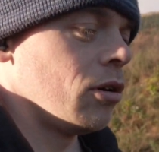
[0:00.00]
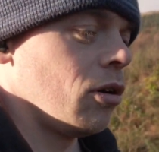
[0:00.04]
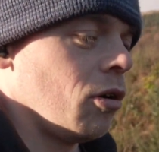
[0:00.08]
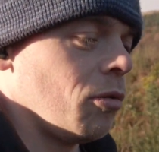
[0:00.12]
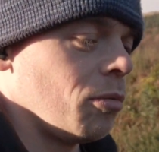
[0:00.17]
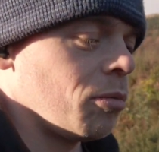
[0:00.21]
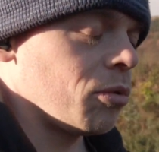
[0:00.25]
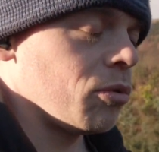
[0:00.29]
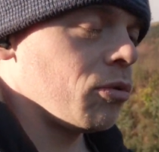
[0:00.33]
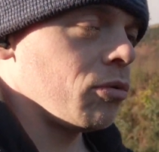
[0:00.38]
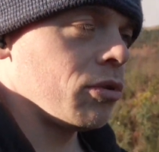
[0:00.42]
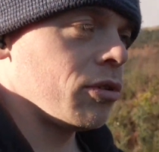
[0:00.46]

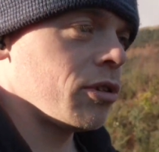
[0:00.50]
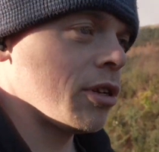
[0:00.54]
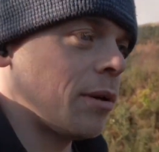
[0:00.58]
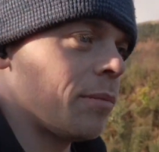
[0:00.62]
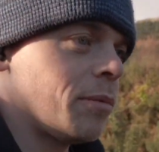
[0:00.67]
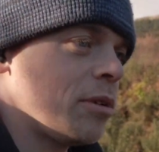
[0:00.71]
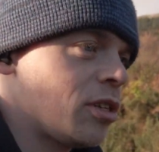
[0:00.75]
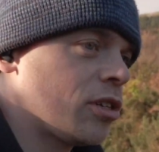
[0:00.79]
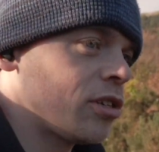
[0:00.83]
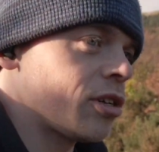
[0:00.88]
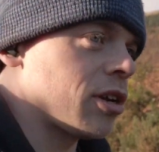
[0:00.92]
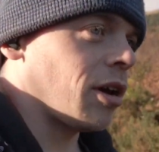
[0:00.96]
up close
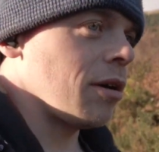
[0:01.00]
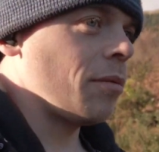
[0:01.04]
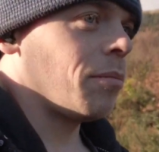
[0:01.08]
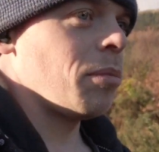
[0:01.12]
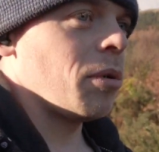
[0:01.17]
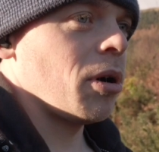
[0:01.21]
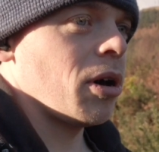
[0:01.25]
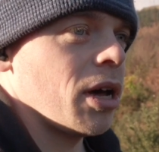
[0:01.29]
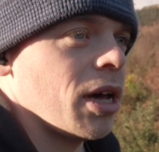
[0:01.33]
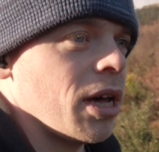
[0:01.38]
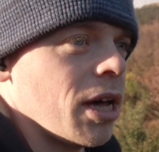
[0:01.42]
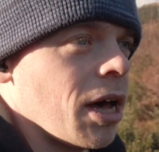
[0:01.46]
image,
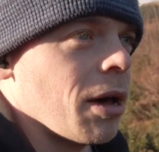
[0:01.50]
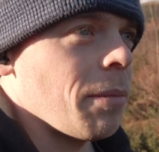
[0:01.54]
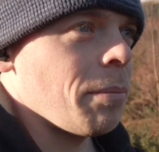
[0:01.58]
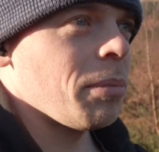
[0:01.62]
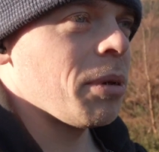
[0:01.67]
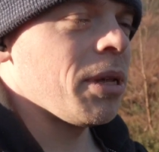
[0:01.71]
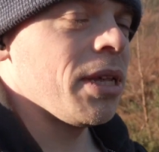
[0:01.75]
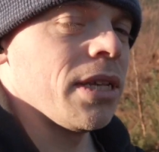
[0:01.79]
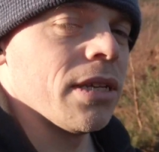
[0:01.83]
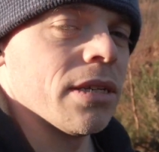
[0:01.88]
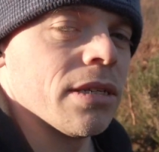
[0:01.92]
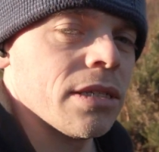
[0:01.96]
but it
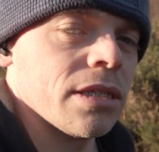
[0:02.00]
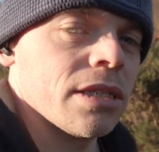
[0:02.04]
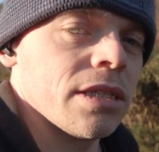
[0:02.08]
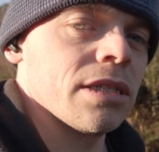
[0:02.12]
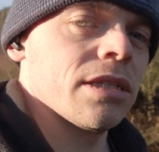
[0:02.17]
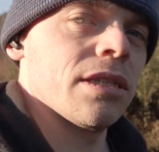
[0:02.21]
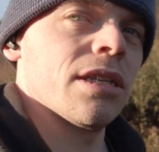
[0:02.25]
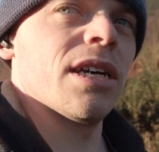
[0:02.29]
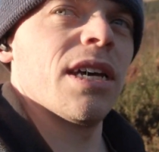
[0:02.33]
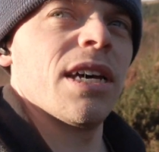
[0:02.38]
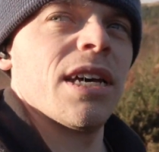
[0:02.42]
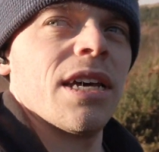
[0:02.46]
appears
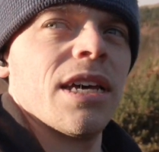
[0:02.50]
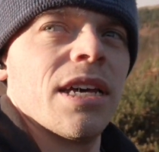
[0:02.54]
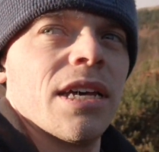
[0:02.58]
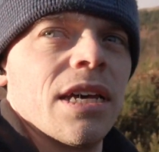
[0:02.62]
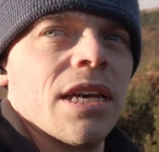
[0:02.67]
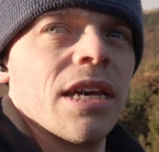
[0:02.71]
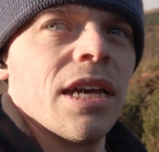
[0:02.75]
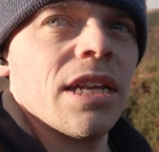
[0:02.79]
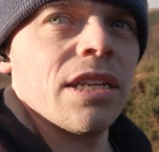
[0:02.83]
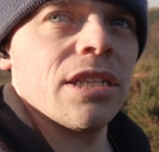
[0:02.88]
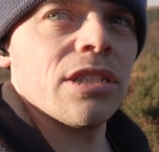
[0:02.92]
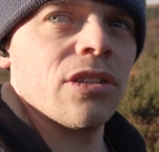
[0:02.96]
that
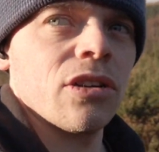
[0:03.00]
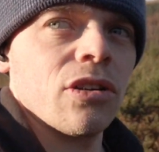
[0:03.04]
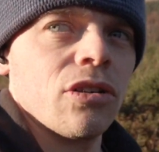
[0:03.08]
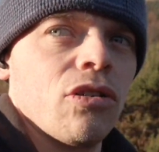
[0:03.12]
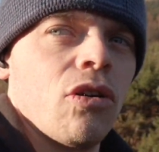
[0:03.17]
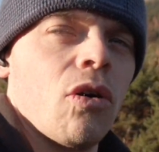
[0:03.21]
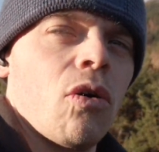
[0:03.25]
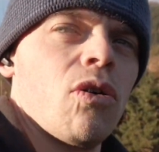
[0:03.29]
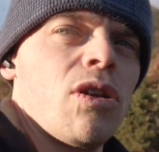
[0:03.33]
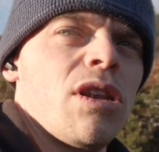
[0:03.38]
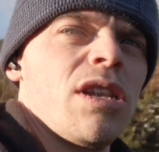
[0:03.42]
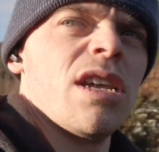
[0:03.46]
it is
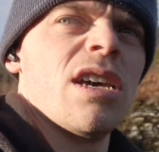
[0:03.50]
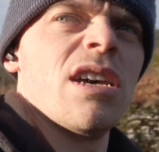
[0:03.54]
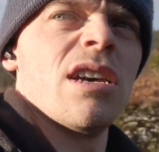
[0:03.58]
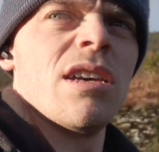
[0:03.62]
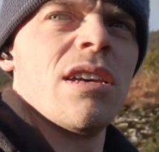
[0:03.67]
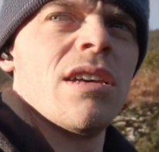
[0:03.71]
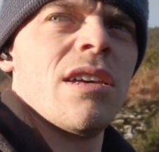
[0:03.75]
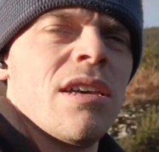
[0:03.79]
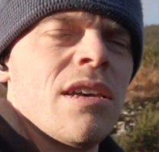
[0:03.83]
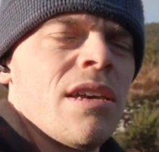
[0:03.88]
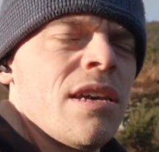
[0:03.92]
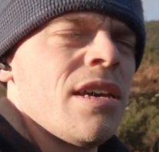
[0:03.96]
gone.
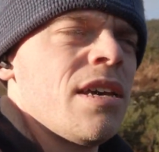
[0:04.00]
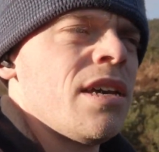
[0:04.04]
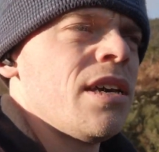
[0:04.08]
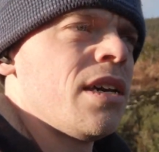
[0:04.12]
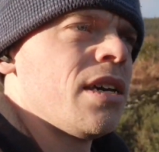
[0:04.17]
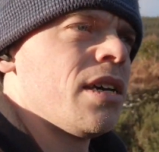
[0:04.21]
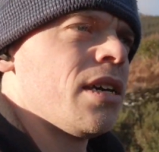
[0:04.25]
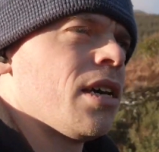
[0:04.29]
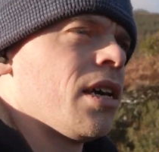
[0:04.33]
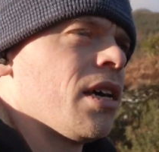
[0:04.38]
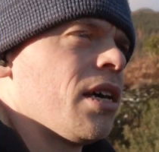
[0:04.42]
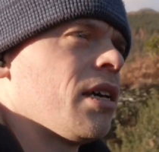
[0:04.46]

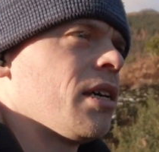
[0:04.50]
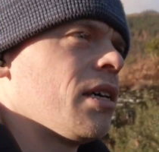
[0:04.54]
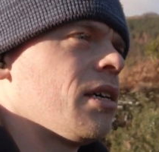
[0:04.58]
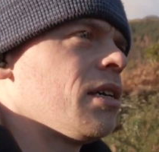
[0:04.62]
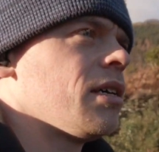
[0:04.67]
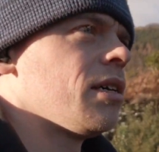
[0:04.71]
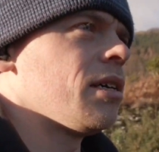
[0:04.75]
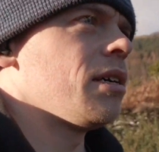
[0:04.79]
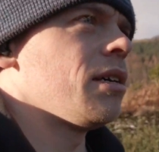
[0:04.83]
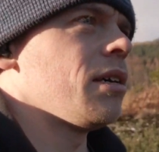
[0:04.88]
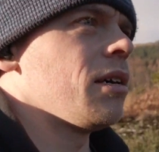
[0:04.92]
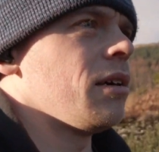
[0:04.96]

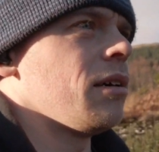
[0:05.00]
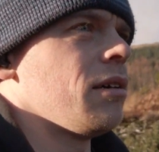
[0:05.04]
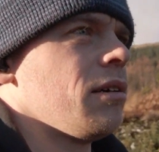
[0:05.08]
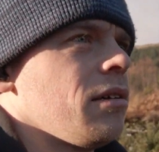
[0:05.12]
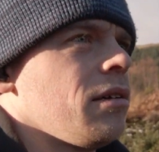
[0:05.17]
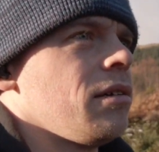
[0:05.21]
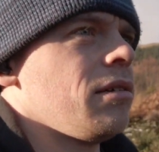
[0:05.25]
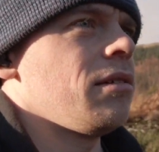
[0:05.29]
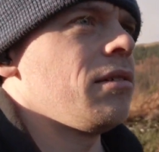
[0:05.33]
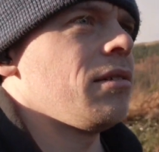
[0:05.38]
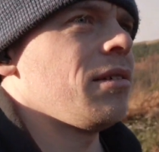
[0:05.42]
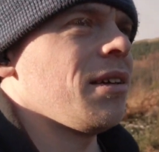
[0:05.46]
I
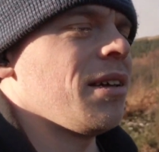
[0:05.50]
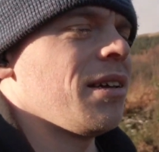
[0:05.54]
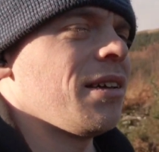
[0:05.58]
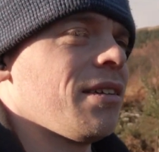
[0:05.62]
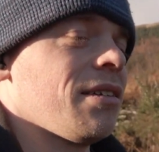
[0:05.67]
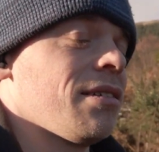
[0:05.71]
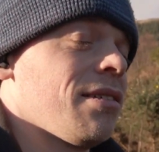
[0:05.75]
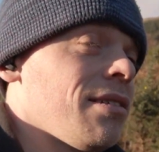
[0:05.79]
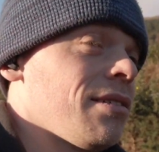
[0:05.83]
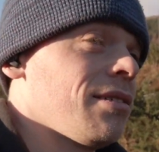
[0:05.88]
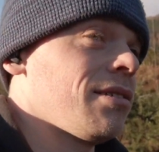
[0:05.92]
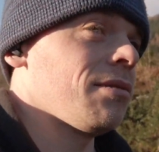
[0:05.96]

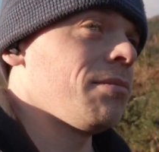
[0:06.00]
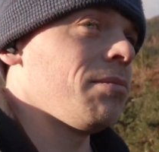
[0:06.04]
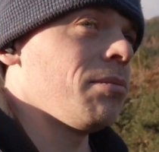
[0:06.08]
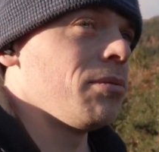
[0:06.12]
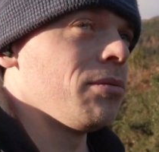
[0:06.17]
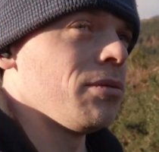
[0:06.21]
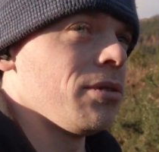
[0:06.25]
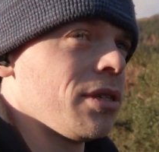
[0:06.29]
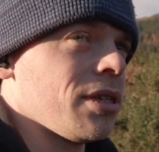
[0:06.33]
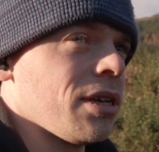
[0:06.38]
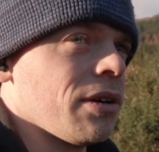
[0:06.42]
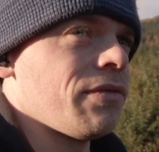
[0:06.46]

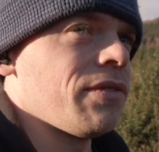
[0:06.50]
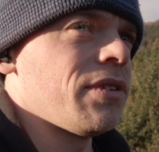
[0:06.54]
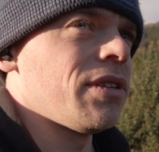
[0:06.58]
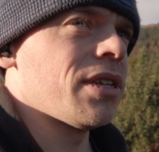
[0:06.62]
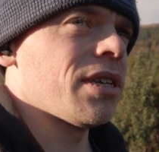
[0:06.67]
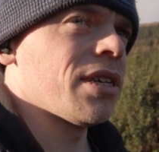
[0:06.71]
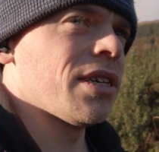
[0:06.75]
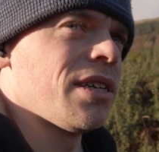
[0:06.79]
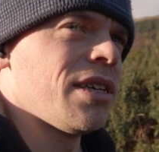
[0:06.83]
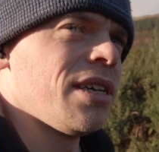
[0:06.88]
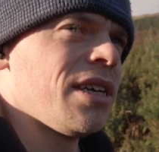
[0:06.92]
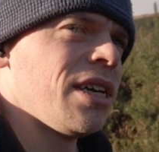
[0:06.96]
suppose given
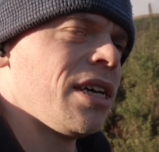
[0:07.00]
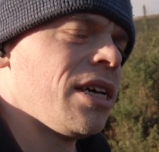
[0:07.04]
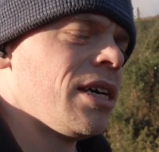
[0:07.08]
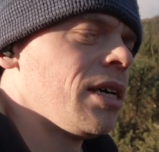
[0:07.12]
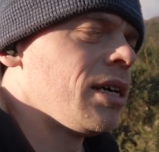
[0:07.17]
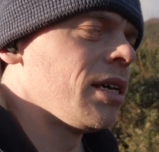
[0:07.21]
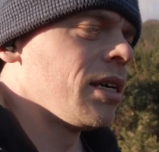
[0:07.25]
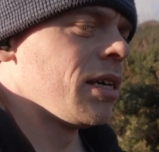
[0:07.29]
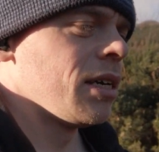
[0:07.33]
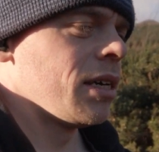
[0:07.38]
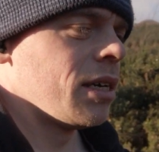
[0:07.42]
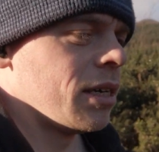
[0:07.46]
the
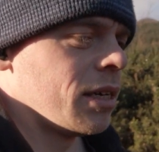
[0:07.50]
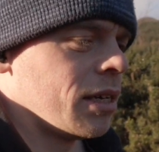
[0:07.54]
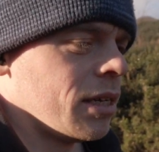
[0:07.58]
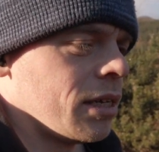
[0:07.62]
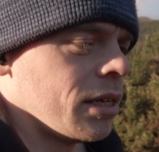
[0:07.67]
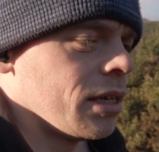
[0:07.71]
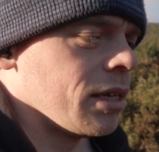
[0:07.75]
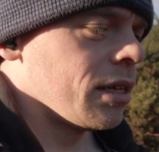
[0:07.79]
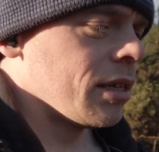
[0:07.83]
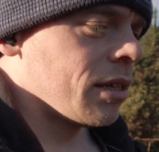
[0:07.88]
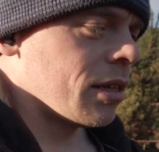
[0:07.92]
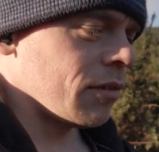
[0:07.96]

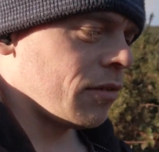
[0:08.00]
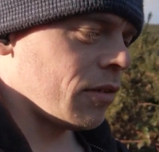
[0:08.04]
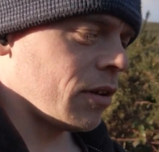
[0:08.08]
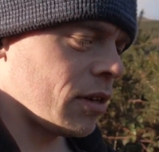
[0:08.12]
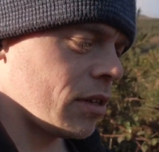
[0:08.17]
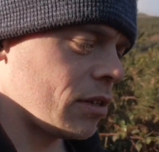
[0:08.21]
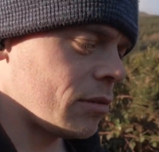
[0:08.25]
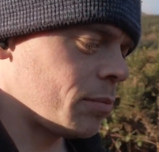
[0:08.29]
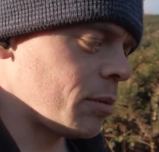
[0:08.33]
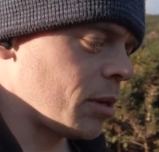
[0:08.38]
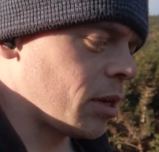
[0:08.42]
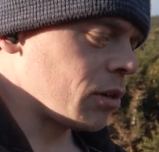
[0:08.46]

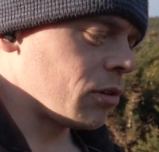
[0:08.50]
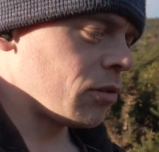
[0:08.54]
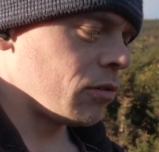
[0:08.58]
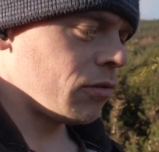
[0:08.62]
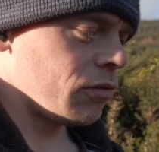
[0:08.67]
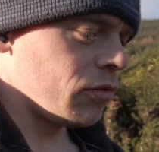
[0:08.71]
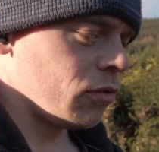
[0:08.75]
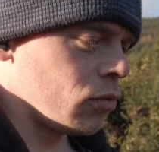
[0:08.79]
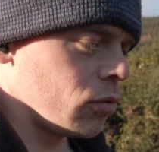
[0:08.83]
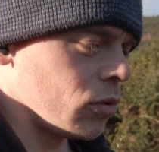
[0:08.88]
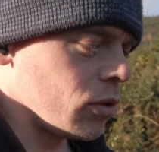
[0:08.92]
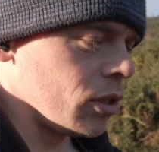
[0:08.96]
fact it's been a good
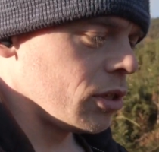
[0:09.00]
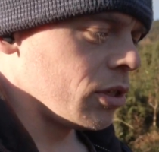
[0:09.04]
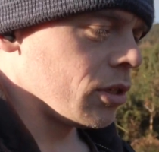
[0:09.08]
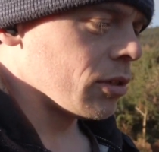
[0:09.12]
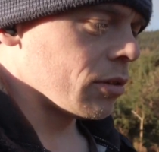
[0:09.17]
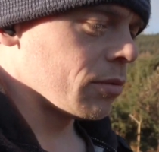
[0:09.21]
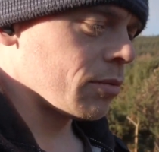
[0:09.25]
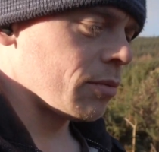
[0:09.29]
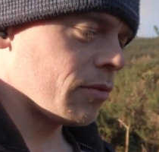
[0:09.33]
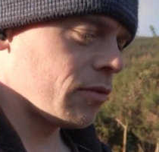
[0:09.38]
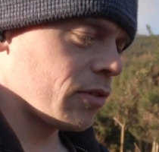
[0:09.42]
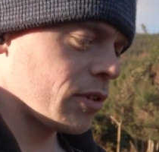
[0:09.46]
4
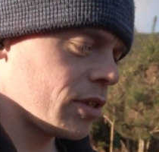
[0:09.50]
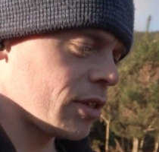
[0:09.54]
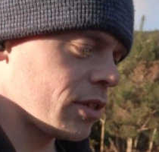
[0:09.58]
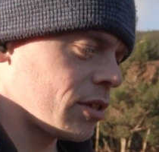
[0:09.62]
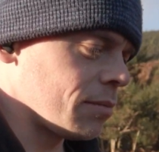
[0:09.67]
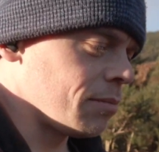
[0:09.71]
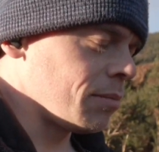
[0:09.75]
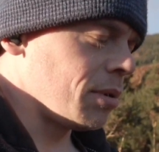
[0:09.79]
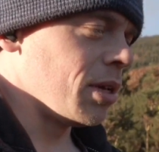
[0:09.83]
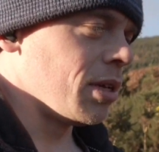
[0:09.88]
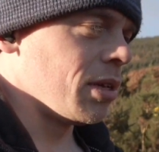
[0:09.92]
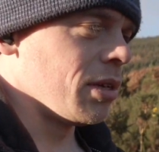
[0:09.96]
years, we've had
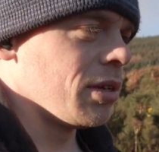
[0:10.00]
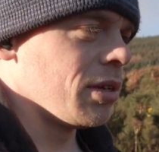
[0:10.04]
some